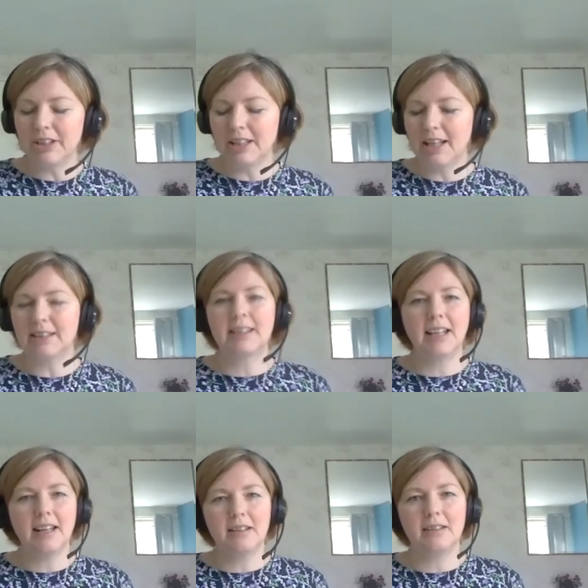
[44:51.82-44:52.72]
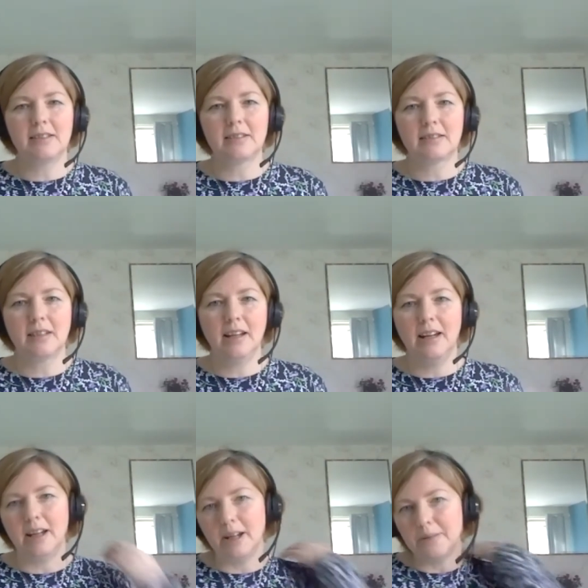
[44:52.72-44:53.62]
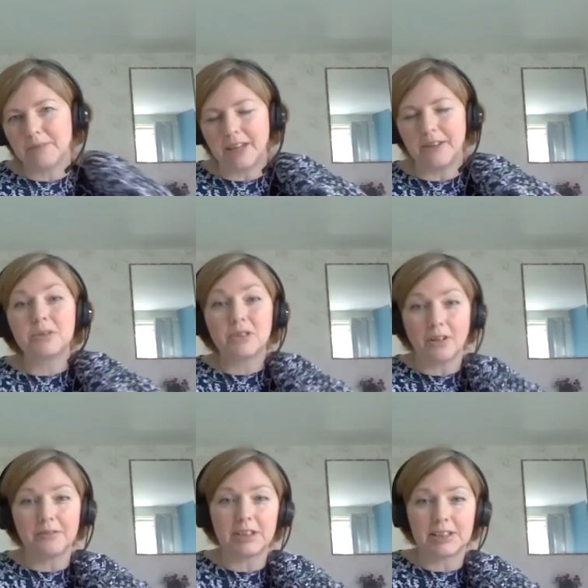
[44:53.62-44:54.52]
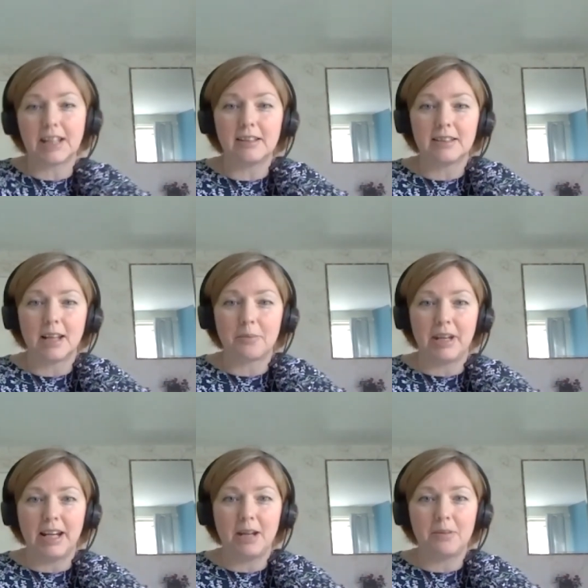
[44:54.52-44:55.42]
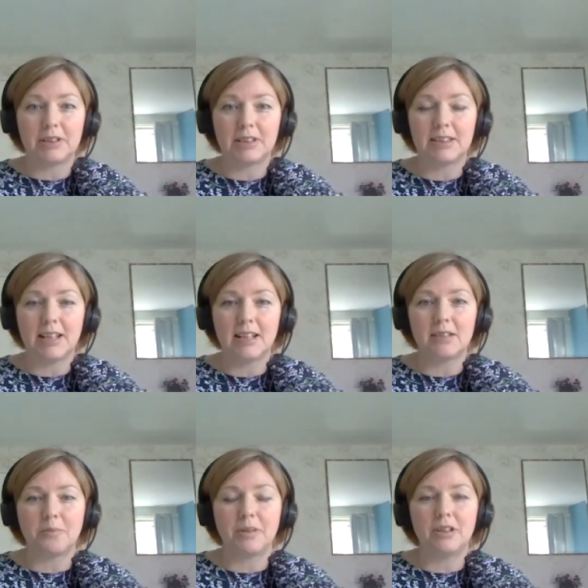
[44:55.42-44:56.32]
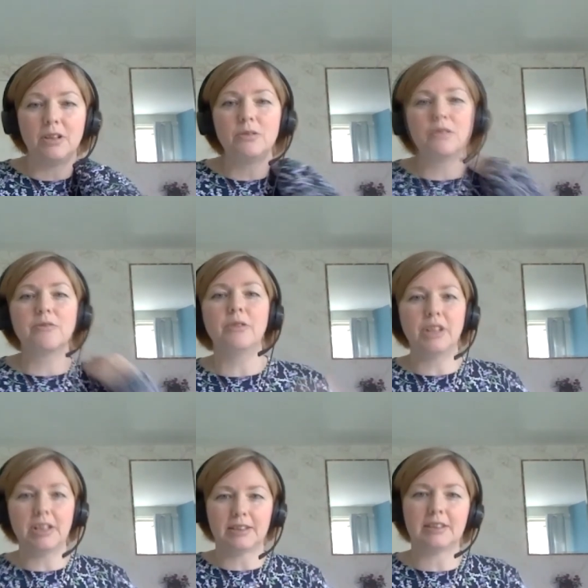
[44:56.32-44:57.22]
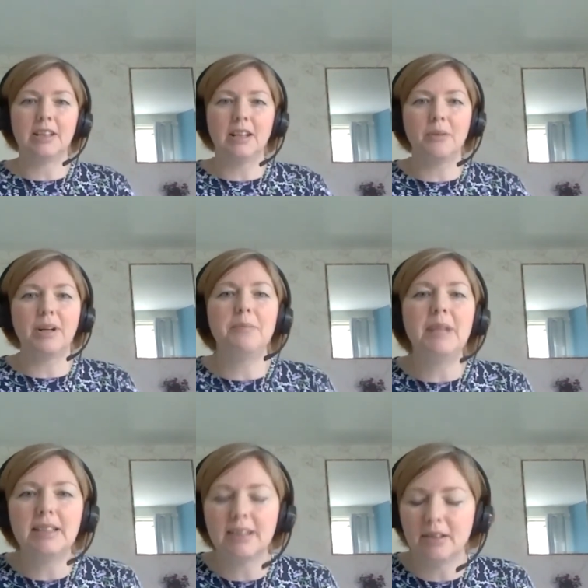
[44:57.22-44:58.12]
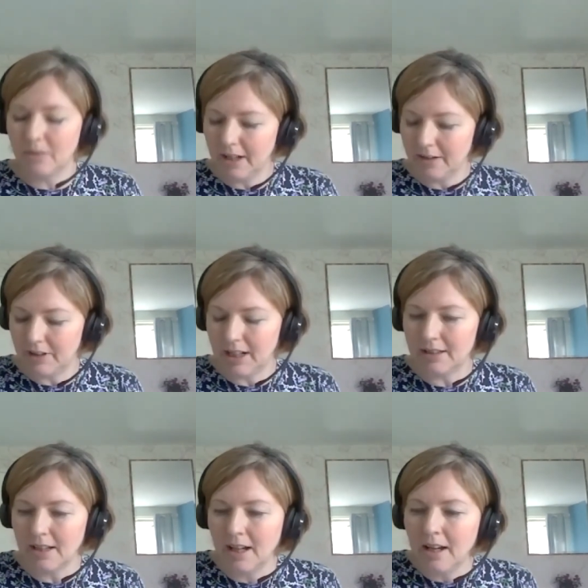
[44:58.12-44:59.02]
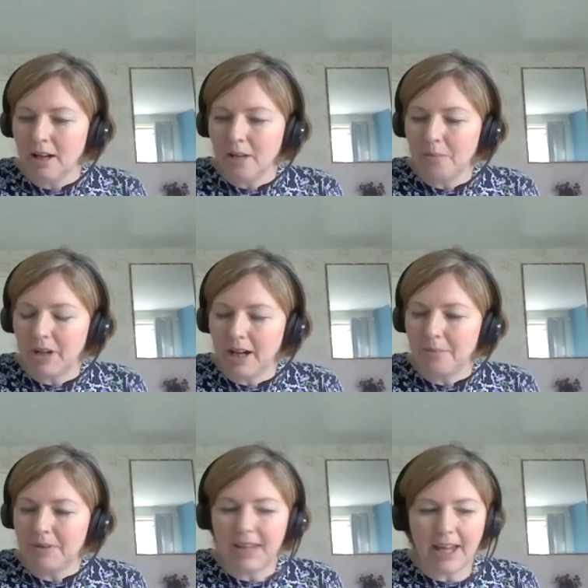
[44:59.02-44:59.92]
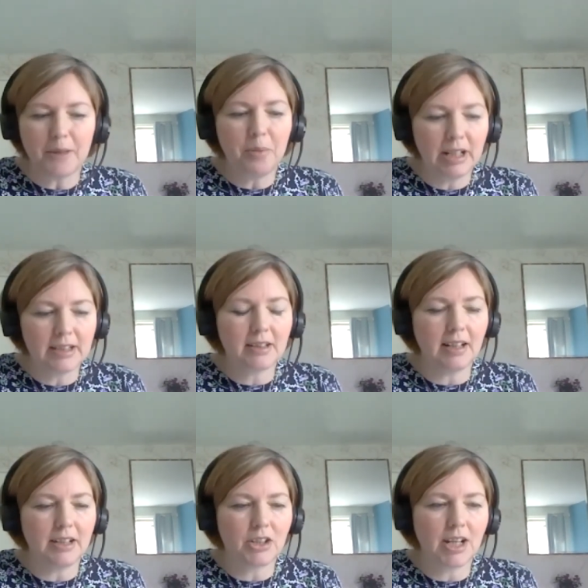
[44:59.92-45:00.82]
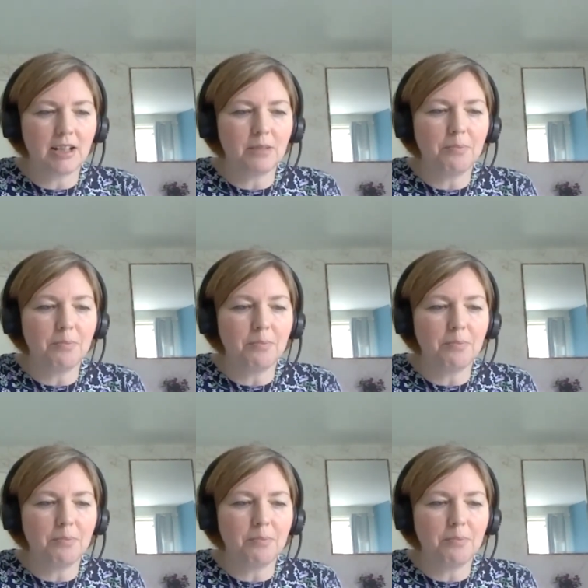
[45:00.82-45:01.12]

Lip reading: and their skills, and those softer skills, like being able to stand up and use your voice, you know, in a meeting or whatever it is. But get the political education